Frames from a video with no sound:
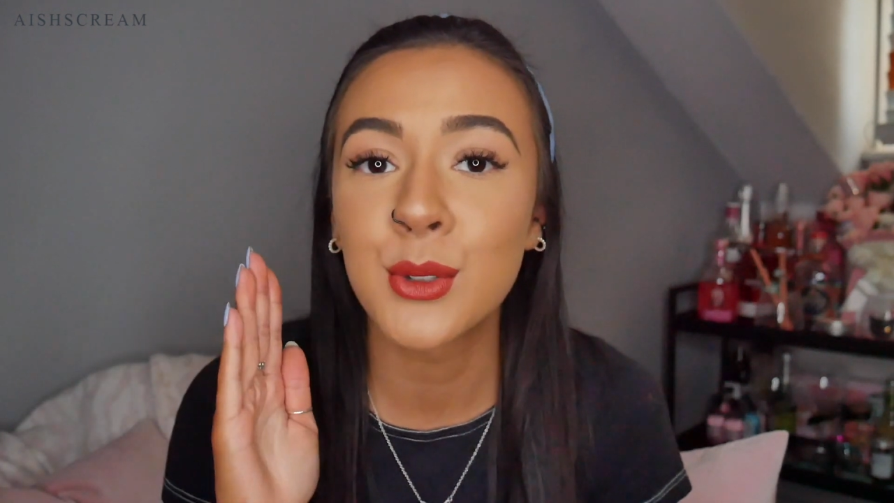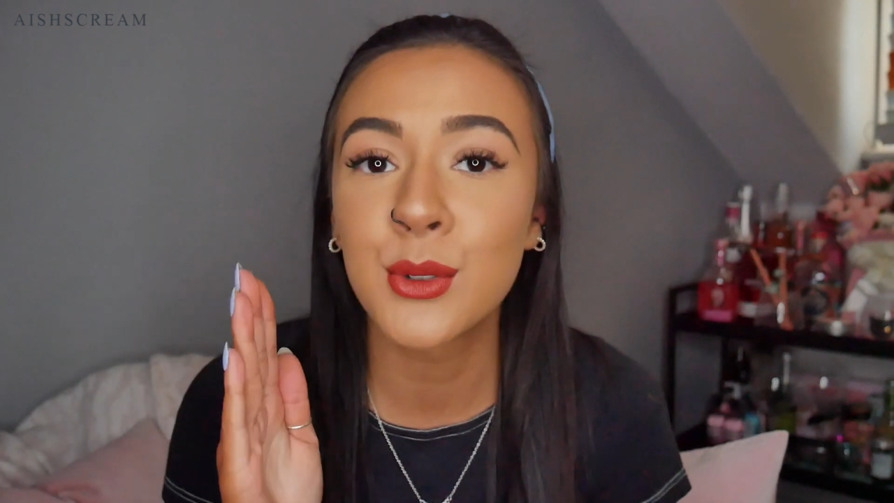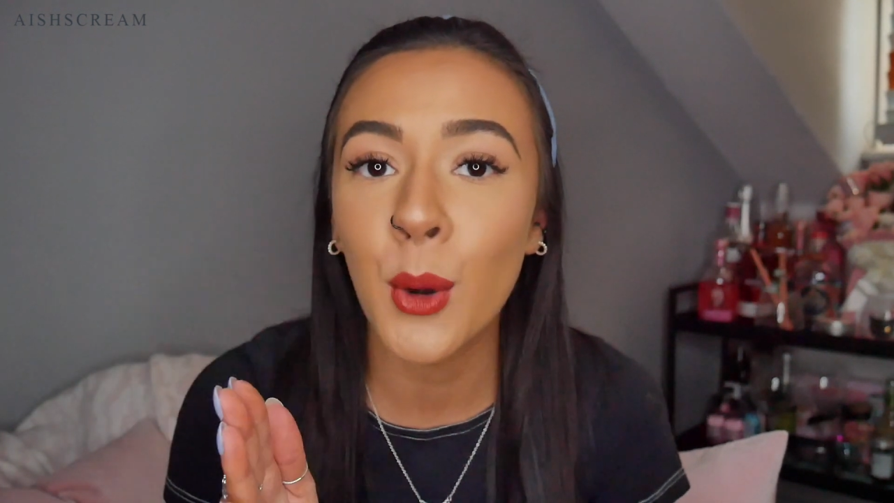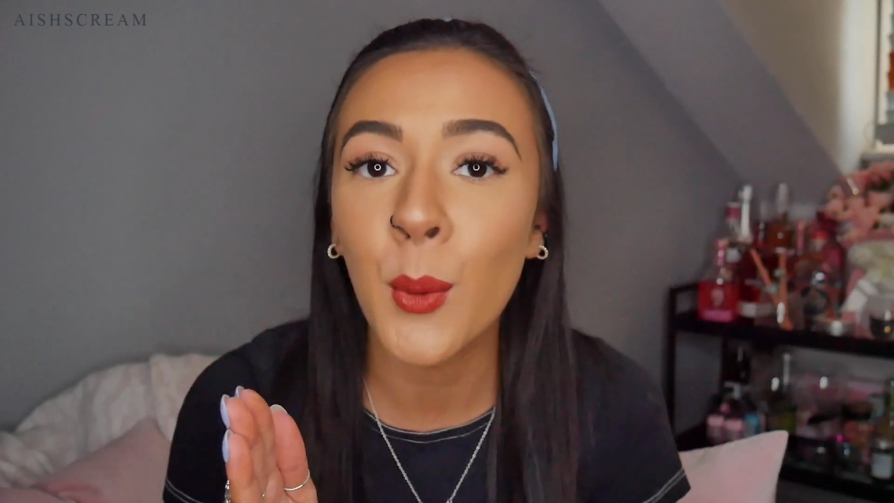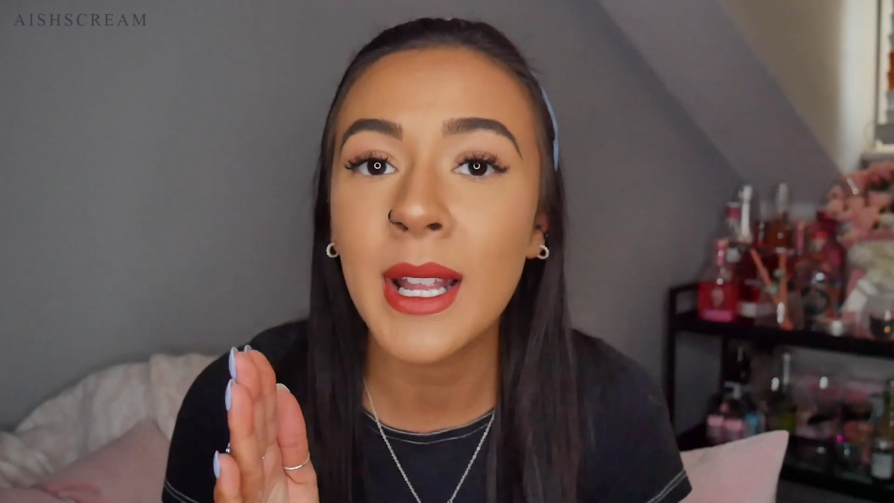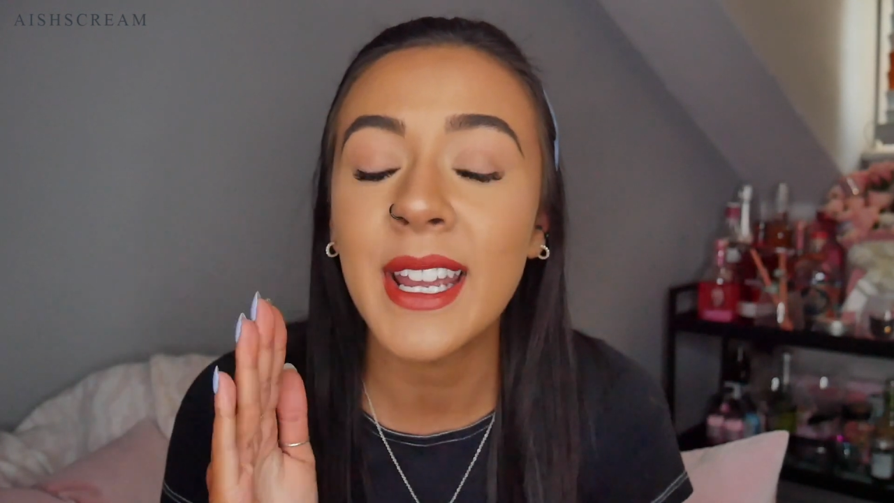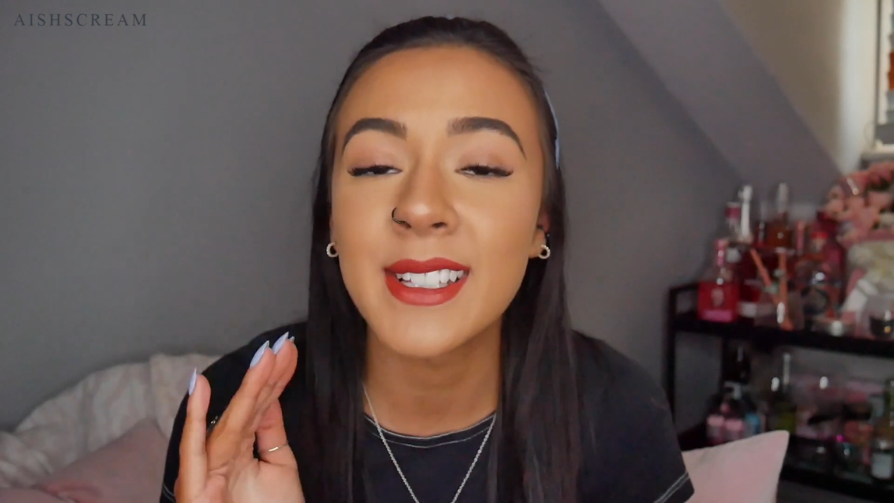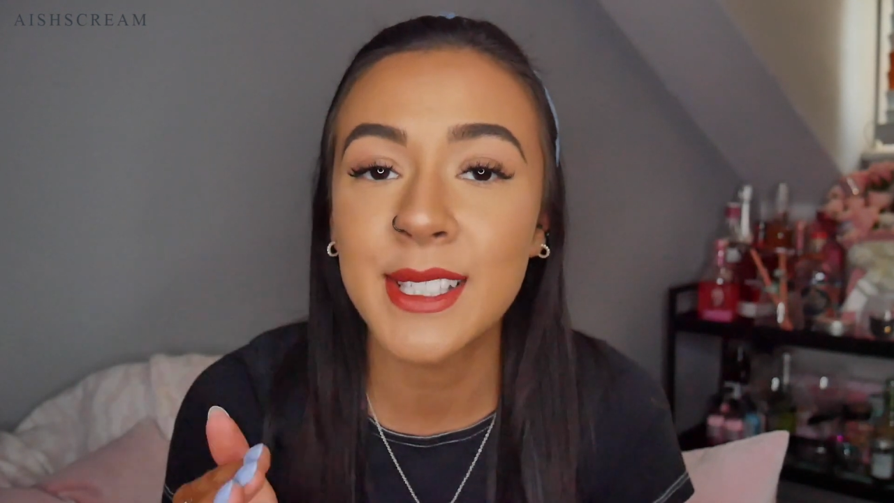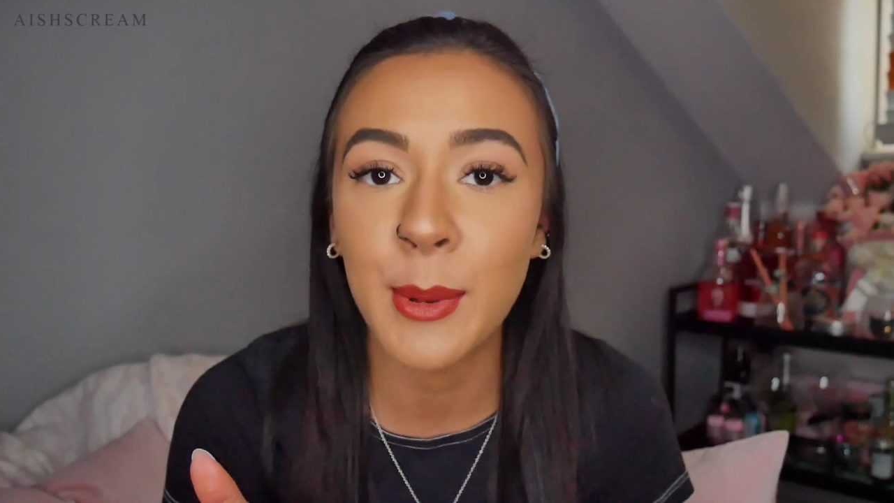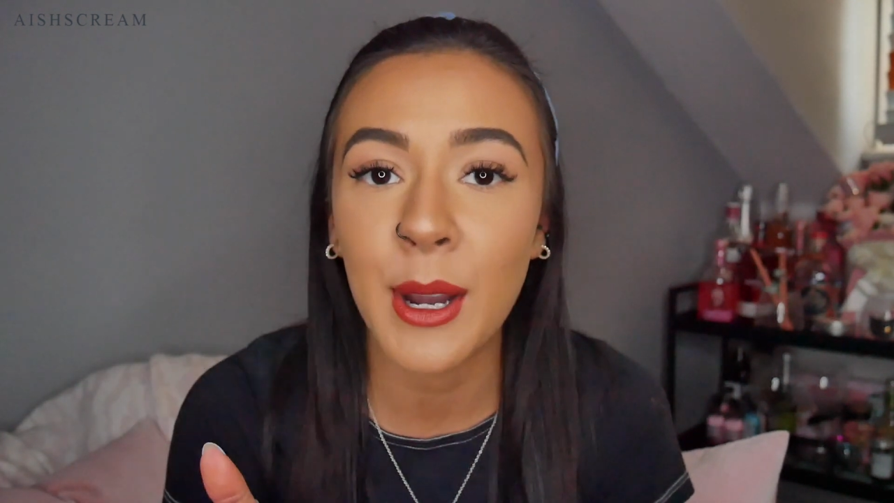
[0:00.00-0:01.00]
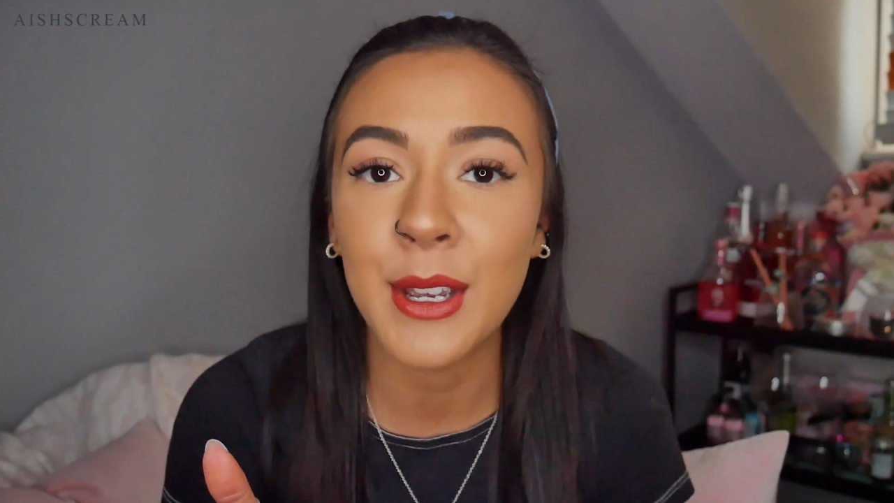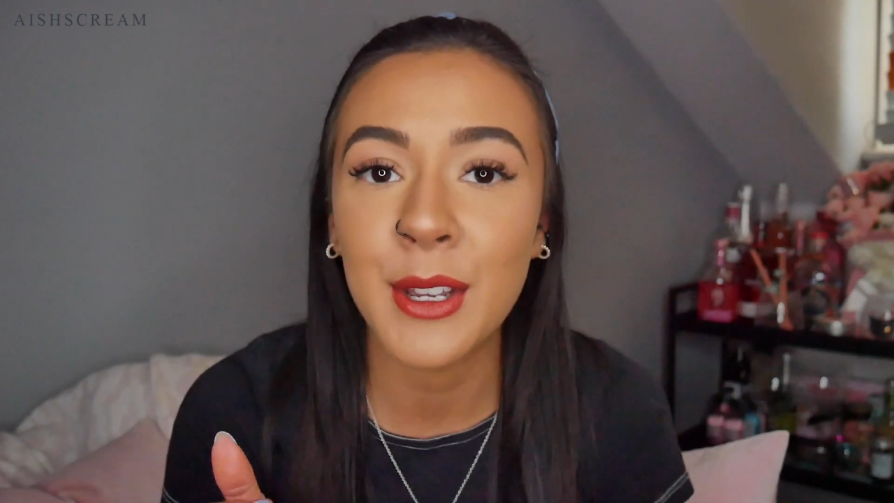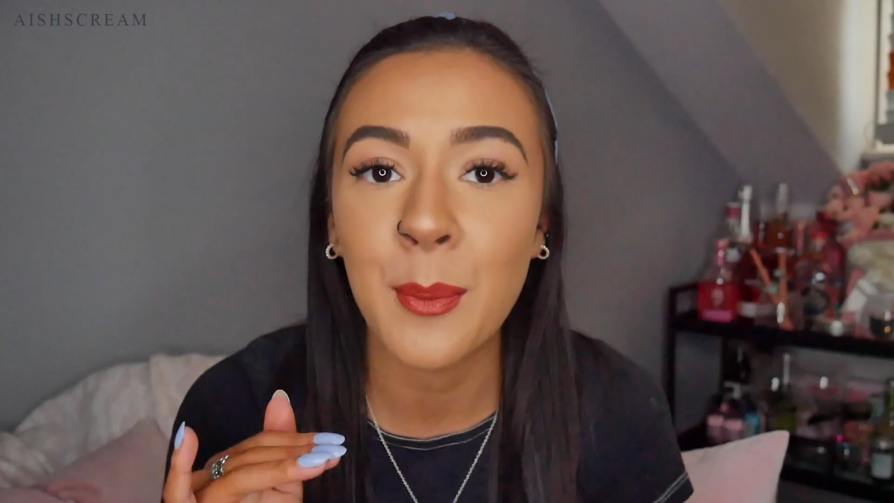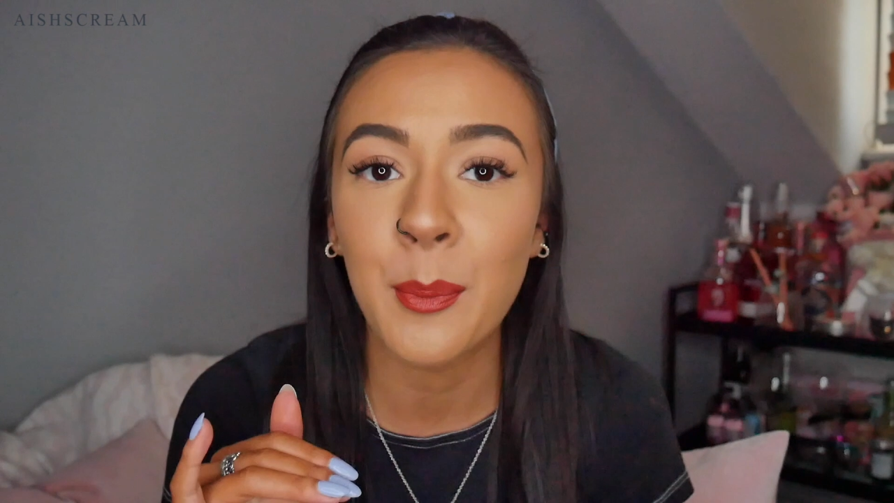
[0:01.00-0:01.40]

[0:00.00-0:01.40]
solely inspired